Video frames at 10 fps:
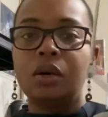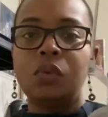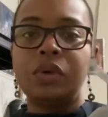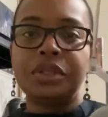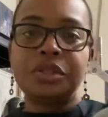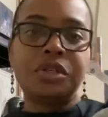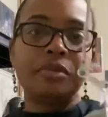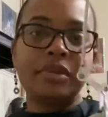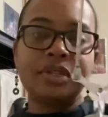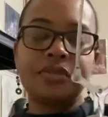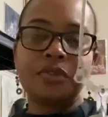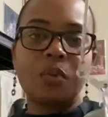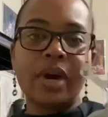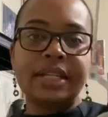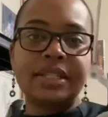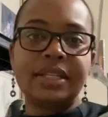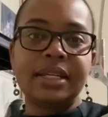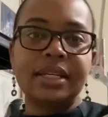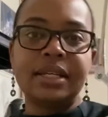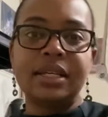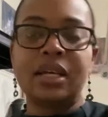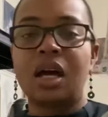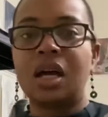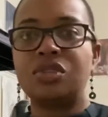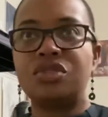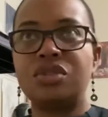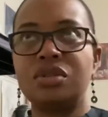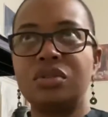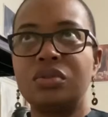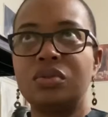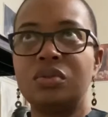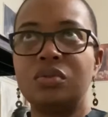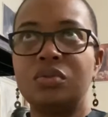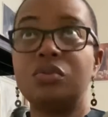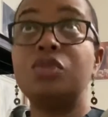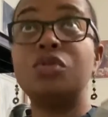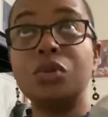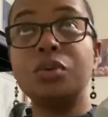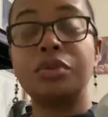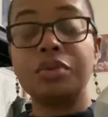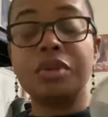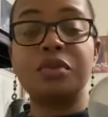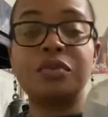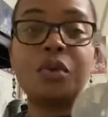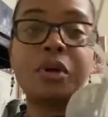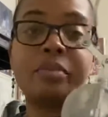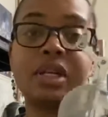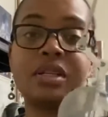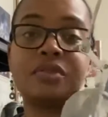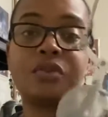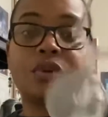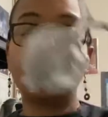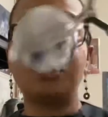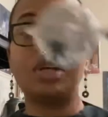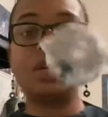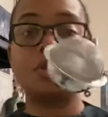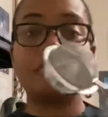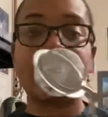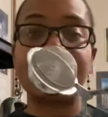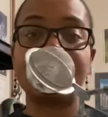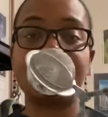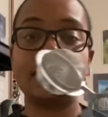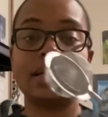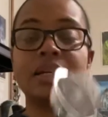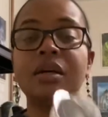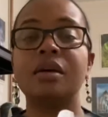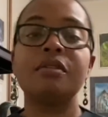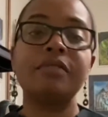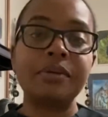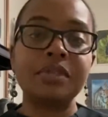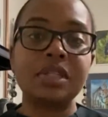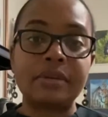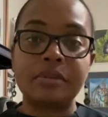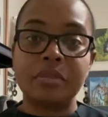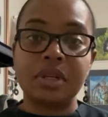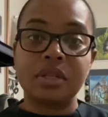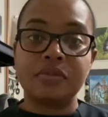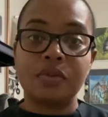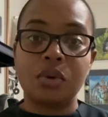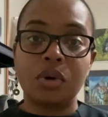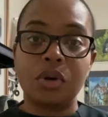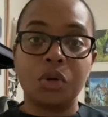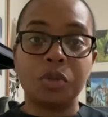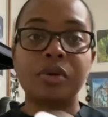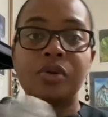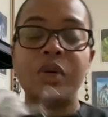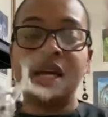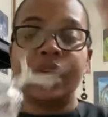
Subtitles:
1 to 2 minutes for white tea, 2 or 3 or 4 minutes for green or black tea, 5 to 7 minutes for herbal.